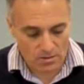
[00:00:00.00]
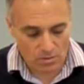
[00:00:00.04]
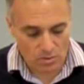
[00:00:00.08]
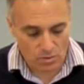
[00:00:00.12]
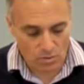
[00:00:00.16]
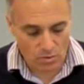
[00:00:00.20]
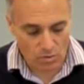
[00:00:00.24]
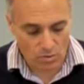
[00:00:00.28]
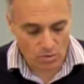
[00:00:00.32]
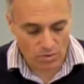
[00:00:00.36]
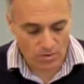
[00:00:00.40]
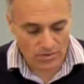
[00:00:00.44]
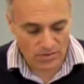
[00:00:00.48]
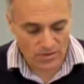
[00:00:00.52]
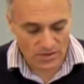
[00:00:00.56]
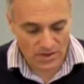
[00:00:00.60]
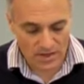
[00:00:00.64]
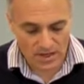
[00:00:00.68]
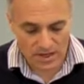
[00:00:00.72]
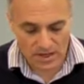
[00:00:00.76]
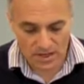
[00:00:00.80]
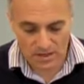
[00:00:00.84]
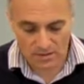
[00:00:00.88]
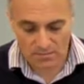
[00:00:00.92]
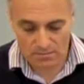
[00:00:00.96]
All of
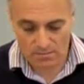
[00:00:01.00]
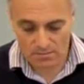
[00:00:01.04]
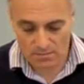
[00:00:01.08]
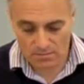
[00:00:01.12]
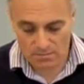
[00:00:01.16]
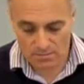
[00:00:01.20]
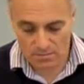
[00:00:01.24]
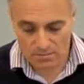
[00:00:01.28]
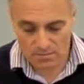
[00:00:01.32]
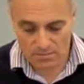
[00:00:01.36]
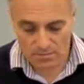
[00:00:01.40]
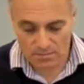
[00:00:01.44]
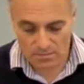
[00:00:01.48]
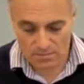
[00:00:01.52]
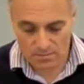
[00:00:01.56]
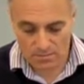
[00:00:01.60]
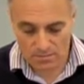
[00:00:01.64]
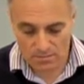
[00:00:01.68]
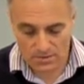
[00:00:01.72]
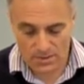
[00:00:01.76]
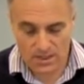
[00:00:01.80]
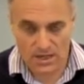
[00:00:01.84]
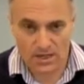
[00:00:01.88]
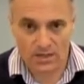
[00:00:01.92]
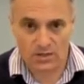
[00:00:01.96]
the
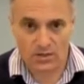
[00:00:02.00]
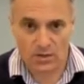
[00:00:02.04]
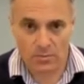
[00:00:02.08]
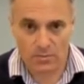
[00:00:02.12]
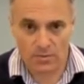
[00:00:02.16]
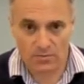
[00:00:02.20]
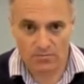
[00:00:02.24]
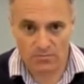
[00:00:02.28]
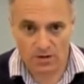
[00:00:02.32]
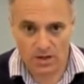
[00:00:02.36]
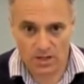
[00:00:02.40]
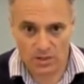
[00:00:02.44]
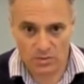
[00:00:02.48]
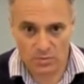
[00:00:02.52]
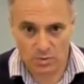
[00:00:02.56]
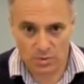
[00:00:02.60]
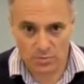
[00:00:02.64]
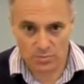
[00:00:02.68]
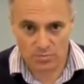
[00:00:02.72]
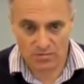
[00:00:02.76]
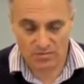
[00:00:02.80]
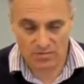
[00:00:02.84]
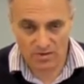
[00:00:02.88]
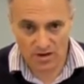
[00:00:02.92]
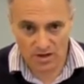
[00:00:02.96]
telescopic rails
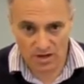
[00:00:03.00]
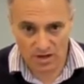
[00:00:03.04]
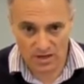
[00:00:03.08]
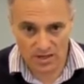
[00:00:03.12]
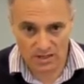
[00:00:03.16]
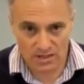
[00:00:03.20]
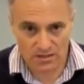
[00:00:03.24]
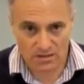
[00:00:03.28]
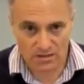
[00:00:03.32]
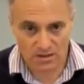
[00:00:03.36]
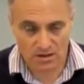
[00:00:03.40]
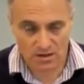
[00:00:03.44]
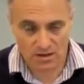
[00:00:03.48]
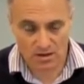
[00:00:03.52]
we provide